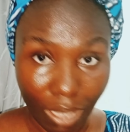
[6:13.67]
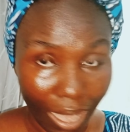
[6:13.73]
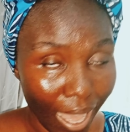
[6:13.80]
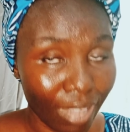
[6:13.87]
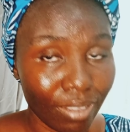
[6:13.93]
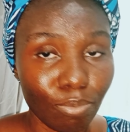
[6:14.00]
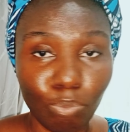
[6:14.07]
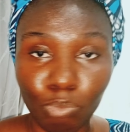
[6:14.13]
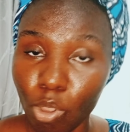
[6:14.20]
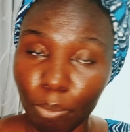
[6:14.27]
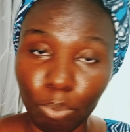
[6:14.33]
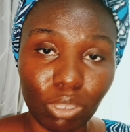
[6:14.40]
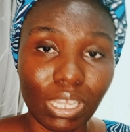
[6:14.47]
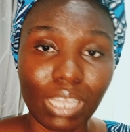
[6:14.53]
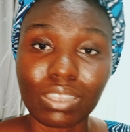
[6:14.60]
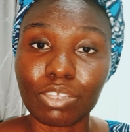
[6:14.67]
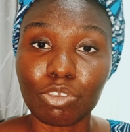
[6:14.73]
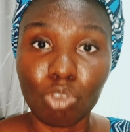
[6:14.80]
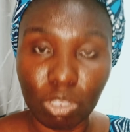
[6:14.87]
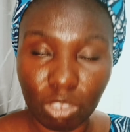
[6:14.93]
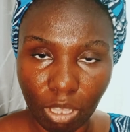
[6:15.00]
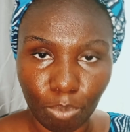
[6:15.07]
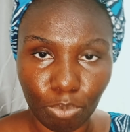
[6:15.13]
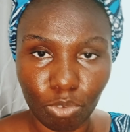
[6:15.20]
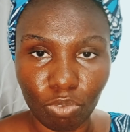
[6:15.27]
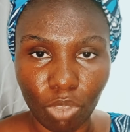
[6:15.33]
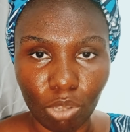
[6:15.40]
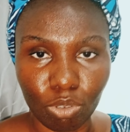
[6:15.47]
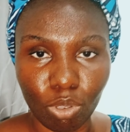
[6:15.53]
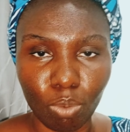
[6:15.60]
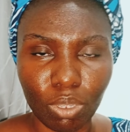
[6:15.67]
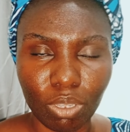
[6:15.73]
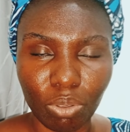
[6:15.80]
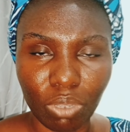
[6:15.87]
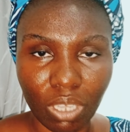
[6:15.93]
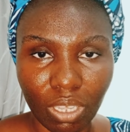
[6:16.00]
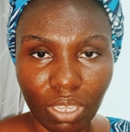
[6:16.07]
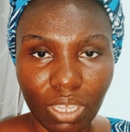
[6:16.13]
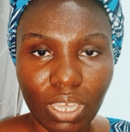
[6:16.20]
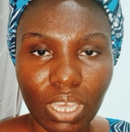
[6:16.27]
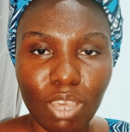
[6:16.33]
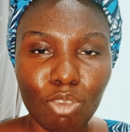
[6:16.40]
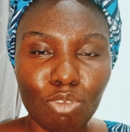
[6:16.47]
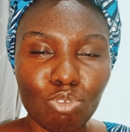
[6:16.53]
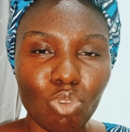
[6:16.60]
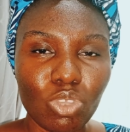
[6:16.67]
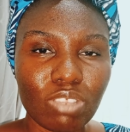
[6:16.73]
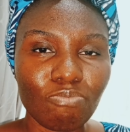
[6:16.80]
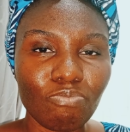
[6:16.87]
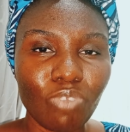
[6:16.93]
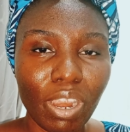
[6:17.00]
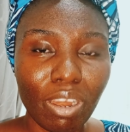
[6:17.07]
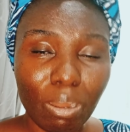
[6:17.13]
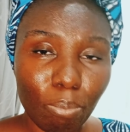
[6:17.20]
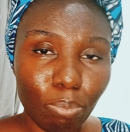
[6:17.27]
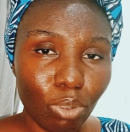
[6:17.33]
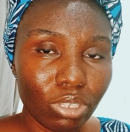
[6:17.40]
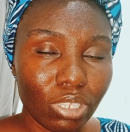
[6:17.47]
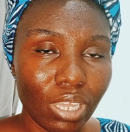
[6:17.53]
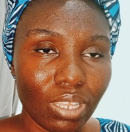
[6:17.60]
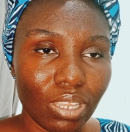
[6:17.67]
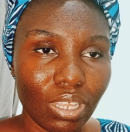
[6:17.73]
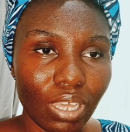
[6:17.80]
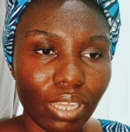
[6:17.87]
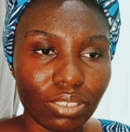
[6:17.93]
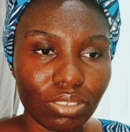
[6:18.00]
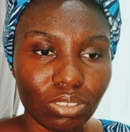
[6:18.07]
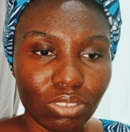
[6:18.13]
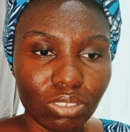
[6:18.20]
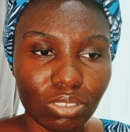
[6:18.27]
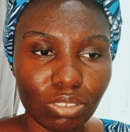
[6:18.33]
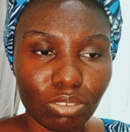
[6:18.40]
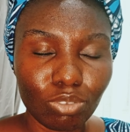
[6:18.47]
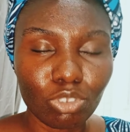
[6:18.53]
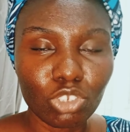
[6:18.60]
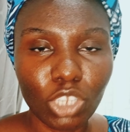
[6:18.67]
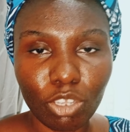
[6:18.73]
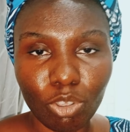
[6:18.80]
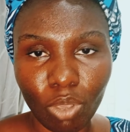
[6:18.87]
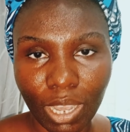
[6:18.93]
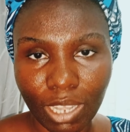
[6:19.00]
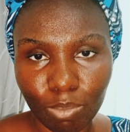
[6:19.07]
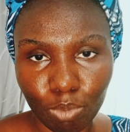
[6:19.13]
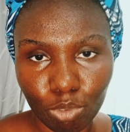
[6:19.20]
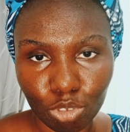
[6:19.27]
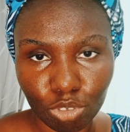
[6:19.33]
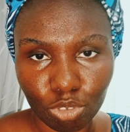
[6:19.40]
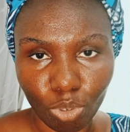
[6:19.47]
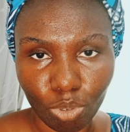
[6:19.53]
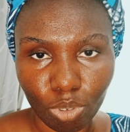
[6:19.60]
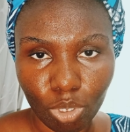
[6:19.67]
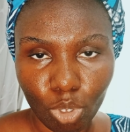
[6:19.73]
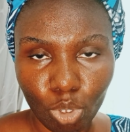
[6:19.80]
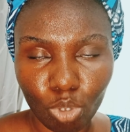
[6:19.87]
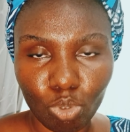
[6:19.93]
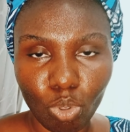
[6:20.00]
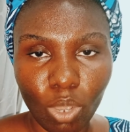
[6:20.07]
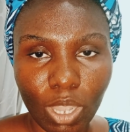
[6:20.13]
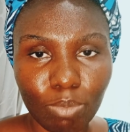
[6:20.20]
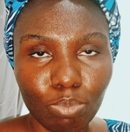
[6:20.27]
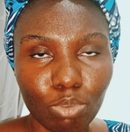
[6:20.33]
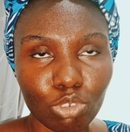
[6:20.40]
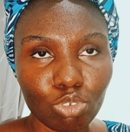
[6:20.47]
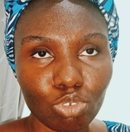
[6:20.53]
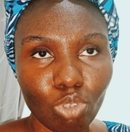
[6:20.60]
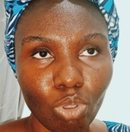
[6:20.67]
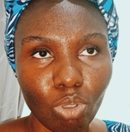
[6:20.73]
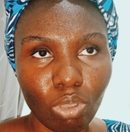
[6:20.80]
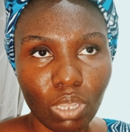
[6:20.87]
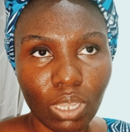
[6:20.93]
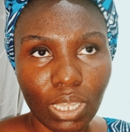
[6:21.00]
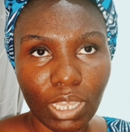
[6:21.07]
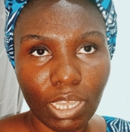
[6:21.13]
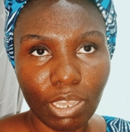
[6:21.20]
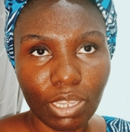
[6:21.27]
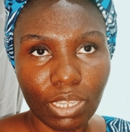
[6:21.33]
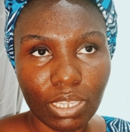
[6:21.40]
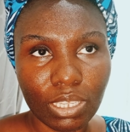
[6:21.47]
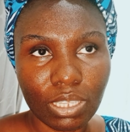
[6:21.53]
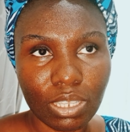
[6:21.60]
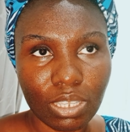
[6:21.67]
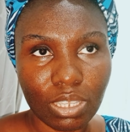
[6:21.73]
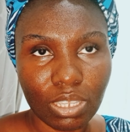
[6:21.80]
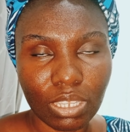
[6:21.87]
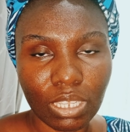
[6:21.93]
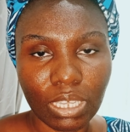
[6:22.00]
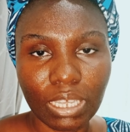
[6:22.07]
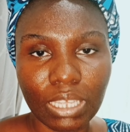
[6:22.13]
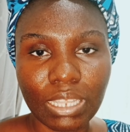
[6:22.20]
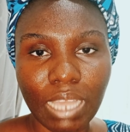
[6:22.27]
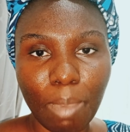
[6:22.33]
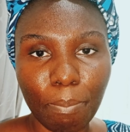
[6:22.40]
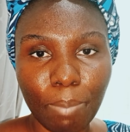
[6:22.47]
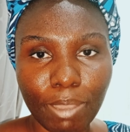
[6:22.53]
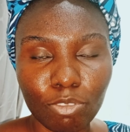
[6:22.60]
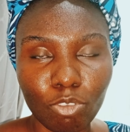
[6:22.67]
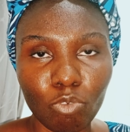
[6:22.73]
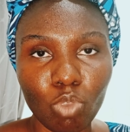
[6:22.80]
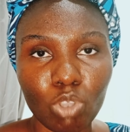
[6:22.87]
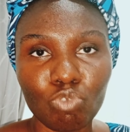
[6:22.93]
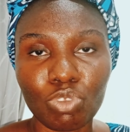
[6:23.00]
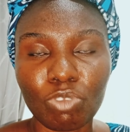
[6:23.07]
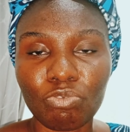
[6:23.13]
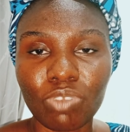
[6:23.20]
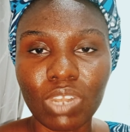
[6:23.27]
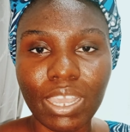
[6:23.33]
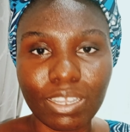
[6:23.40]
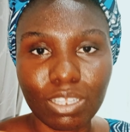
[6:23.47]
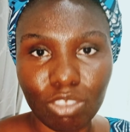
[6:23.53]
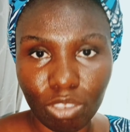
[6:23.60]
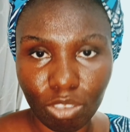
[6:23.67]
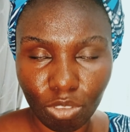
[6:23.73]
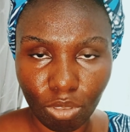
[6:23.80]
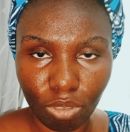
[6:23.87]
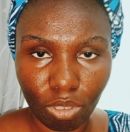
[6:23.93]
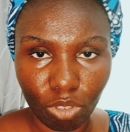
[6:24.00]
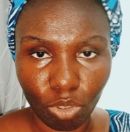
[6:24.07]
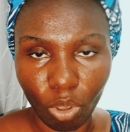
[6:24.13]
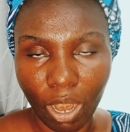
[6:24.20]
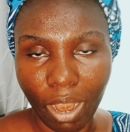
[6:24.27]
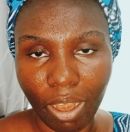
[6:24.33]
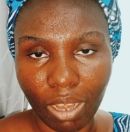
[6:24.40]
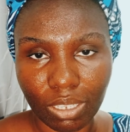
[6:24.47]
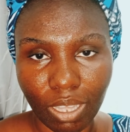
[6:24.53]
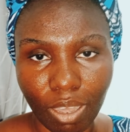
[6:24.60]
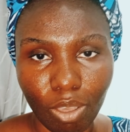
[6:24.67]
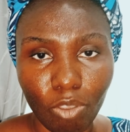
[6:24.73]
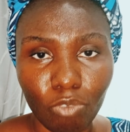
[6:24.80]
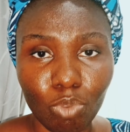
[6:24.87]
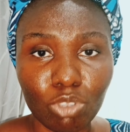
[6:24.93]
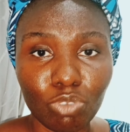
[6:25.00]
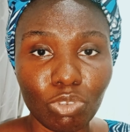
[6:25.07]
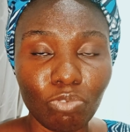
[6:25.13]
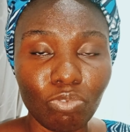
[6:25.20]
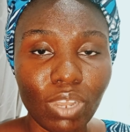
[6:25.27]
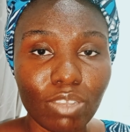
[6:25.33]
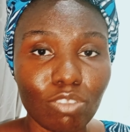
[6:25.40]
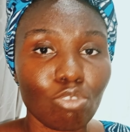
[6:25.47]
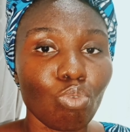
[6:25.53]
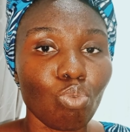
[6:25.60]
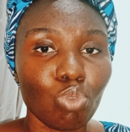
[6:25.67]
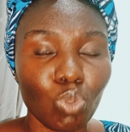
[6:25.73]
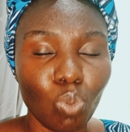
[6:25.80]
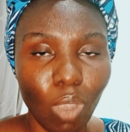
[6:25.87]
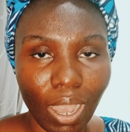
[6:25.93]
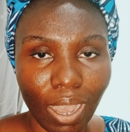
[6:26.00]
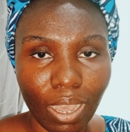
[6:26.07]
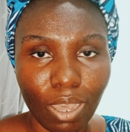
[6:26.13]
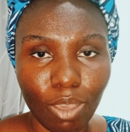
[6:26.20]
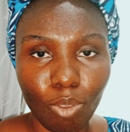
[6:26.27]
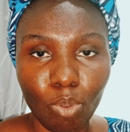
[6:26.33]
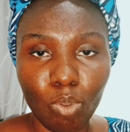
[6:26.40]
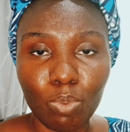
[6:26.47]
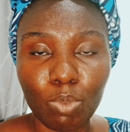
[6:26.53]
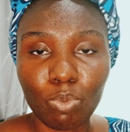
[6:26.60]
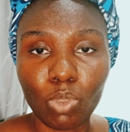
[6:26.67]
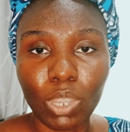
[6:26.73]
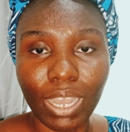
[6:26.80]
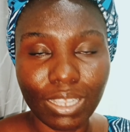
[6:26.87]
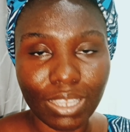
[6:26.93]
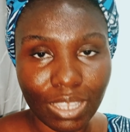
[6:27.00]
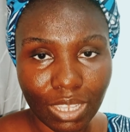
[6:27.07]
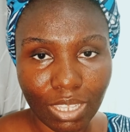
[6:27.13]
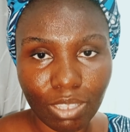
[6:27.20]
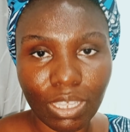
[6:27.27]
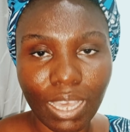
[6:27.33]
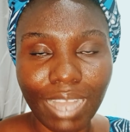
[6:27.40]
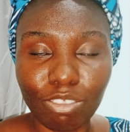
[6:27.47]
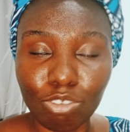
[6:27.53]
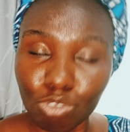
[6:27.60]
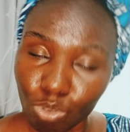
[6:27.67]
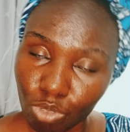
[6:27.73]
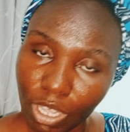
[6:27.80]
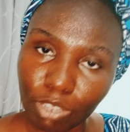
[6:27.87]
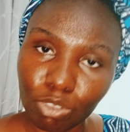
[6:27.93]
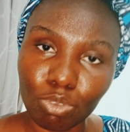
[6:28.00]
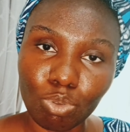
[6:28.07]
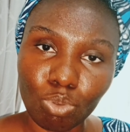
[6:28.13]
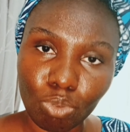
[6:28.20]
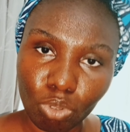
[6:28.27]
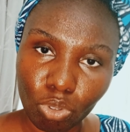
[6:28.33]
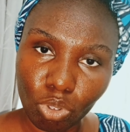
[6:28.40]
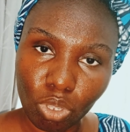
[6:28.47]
and more importantly, God's approval your way. Okay, so it's very important that you check your heart posture. Your heart posture is the inner part of what reflects your character, of what reflects who you are, who people can see, the attitude that you